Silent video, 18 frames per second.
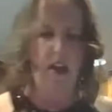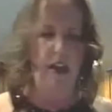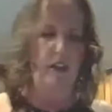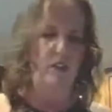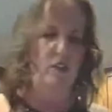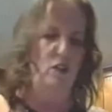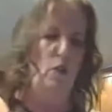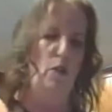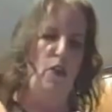
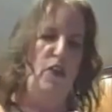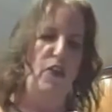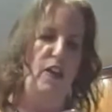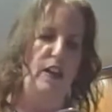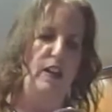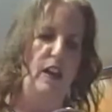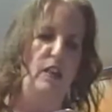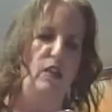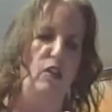And so the
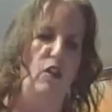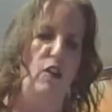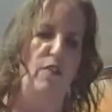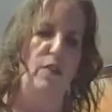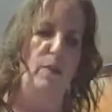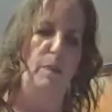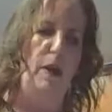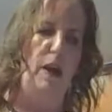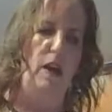thing I
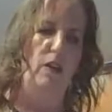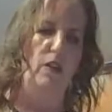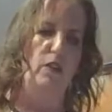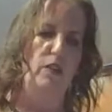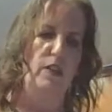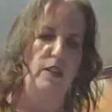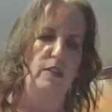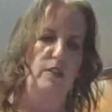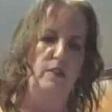love about
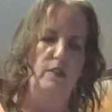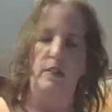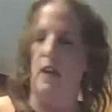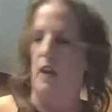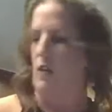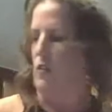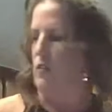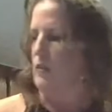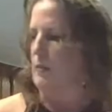this is
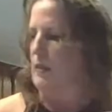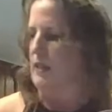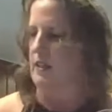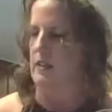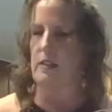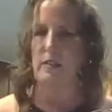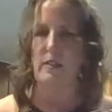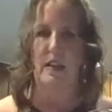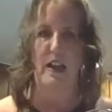not only
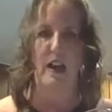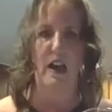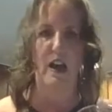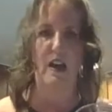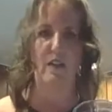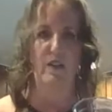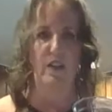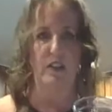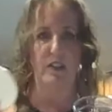because they
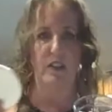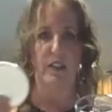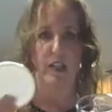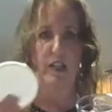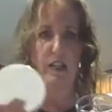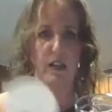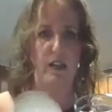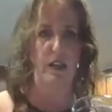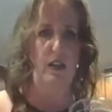have a
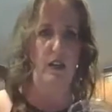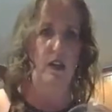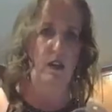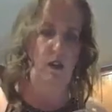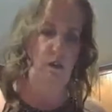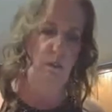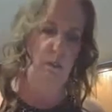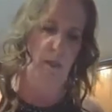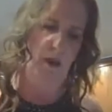lid,
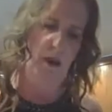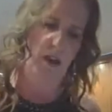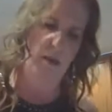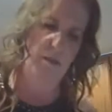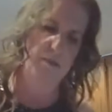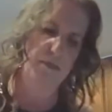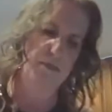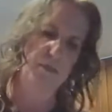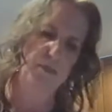
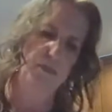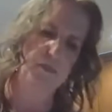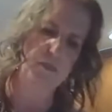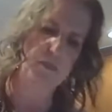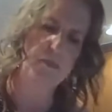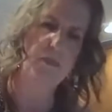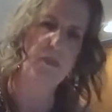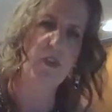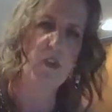but
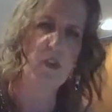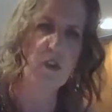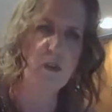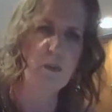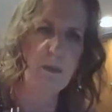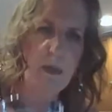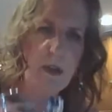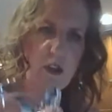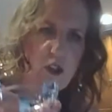
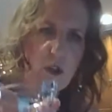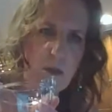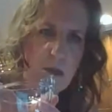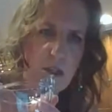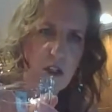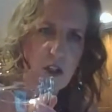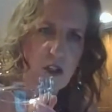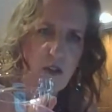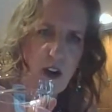there's
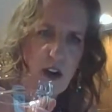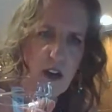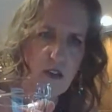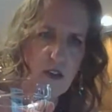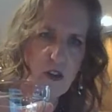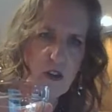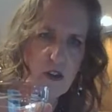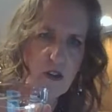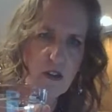measurements,
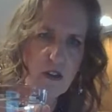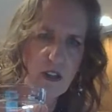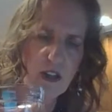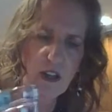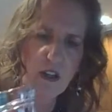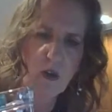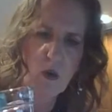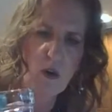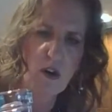right? There's
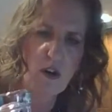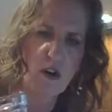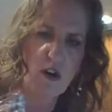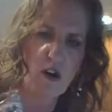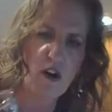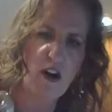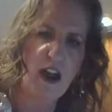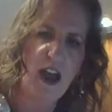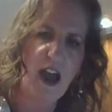the
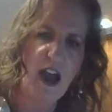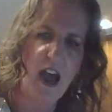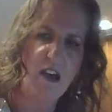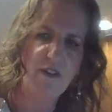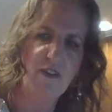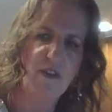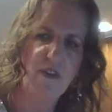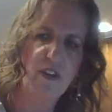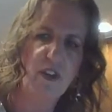quarter,
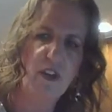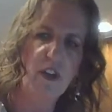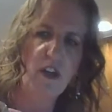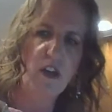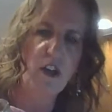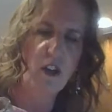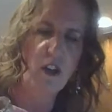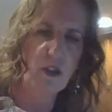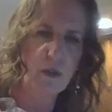half,
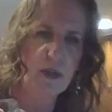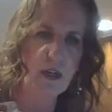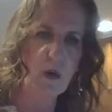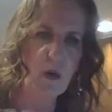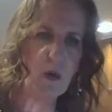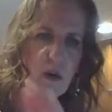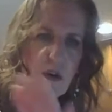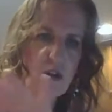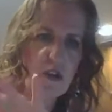three
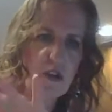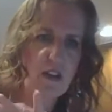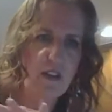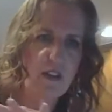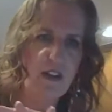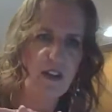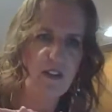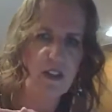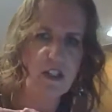quarters,
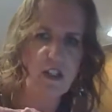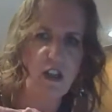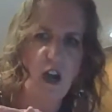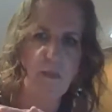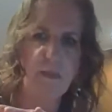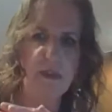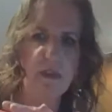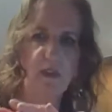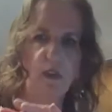and then at the
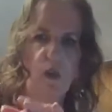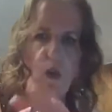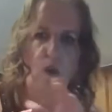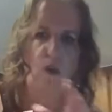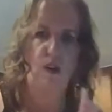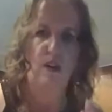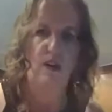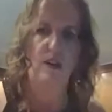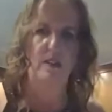top is
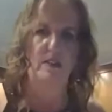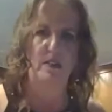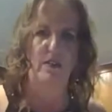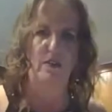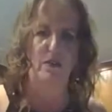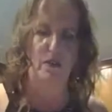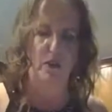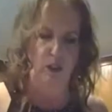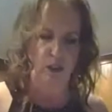
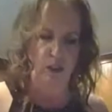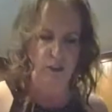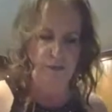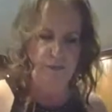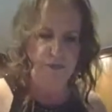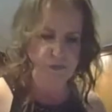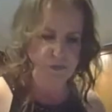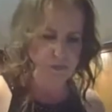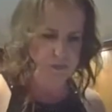a
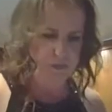full,